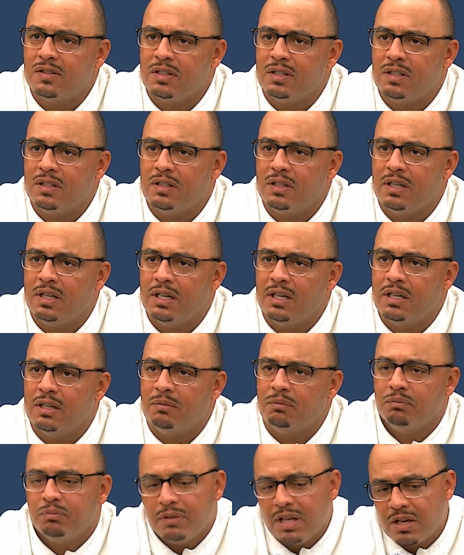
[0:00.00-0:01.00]

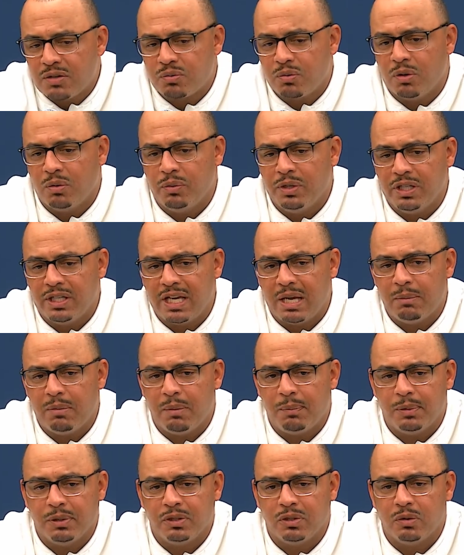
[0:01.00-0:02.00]
and that's where we came
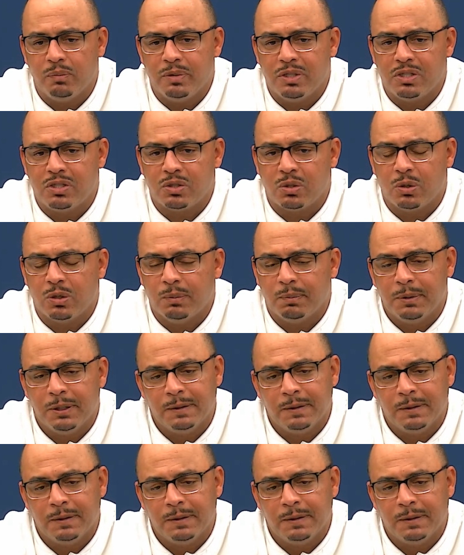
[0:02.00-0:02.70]
up a little bit short.